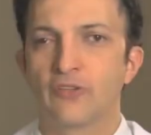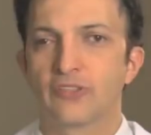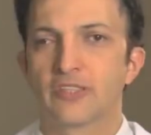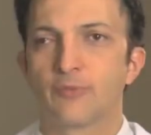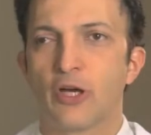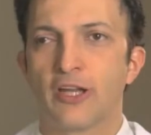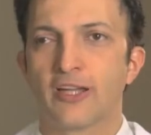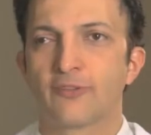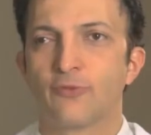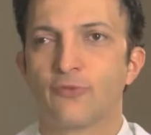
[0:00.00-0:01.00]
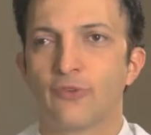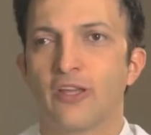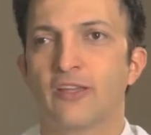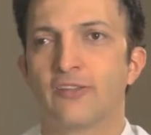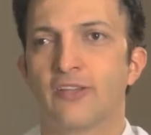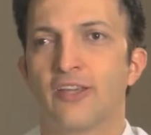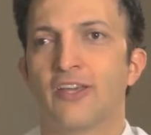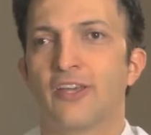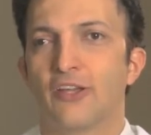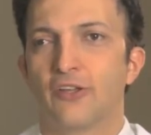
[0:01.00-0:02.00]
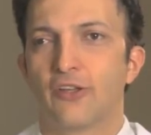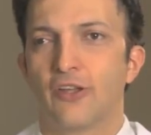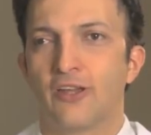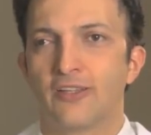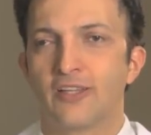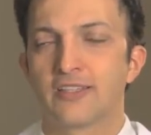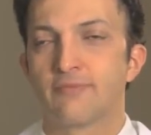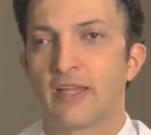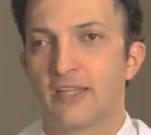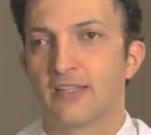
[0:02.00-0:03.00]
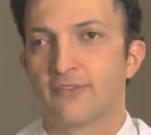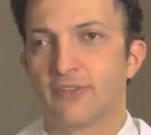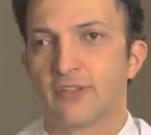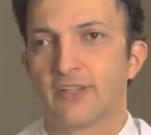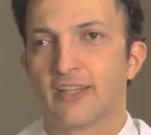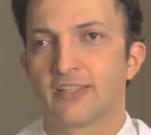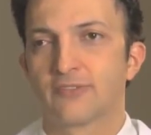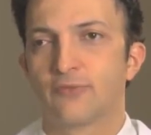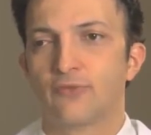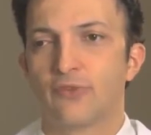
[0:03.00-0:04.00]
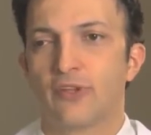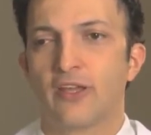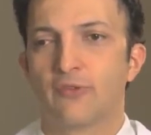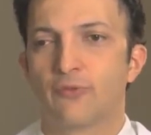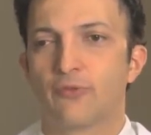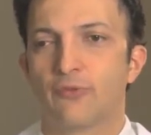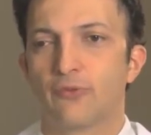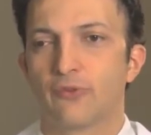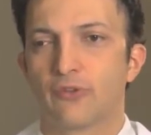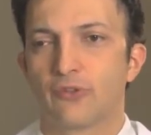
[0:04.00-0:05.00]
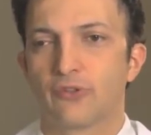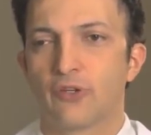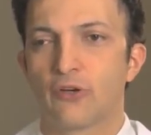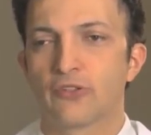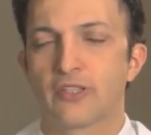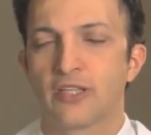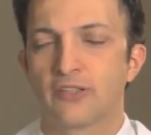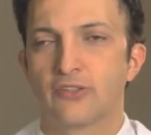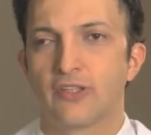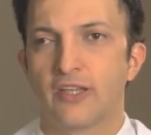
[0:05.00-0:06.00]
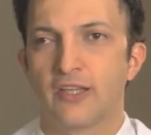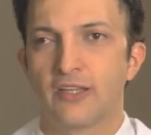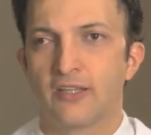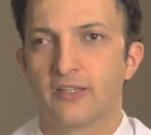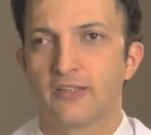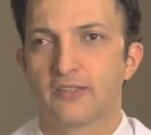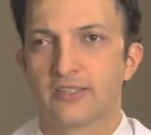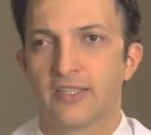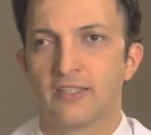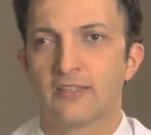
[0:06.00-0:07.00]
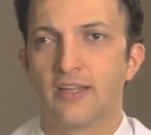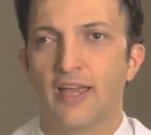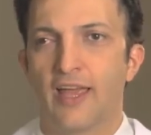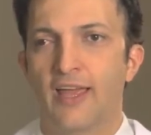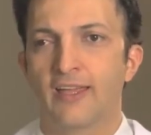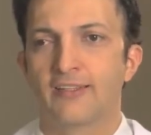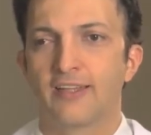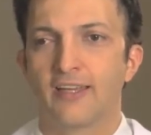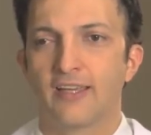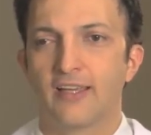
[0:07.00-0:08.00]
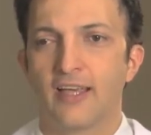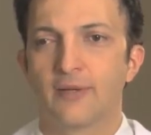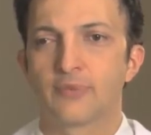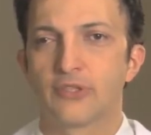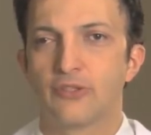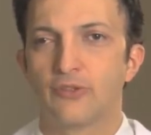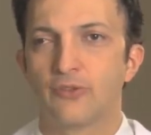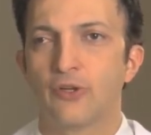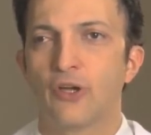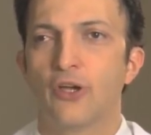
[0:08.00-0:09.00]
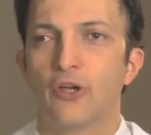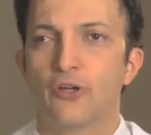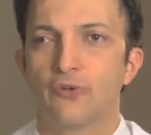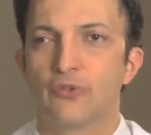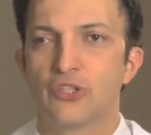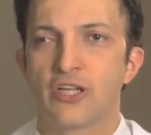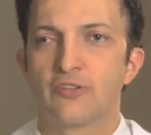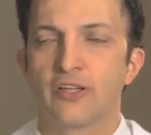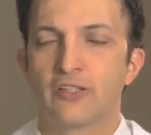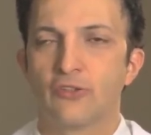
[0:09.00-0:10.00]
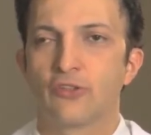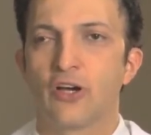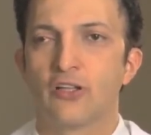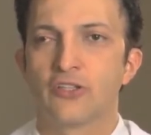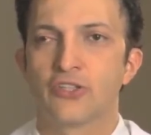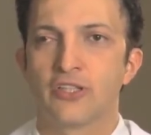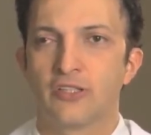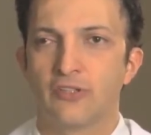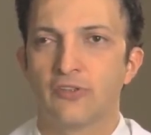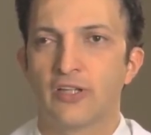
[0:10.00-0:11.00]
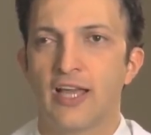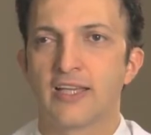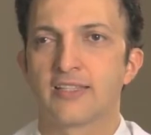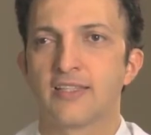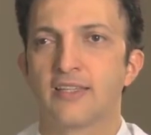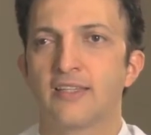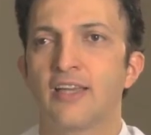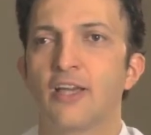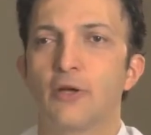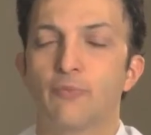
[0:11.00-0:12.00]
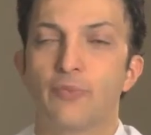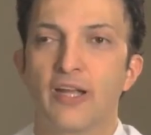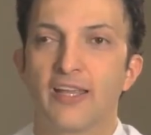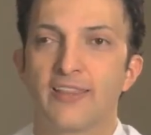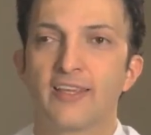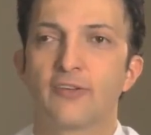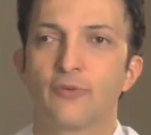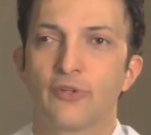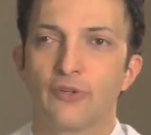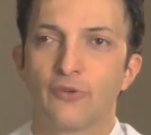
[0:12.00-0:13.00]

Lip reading: we use this product, it does many different things. It goes into the skin and helps to regenerate new collagen, new elastin. But I think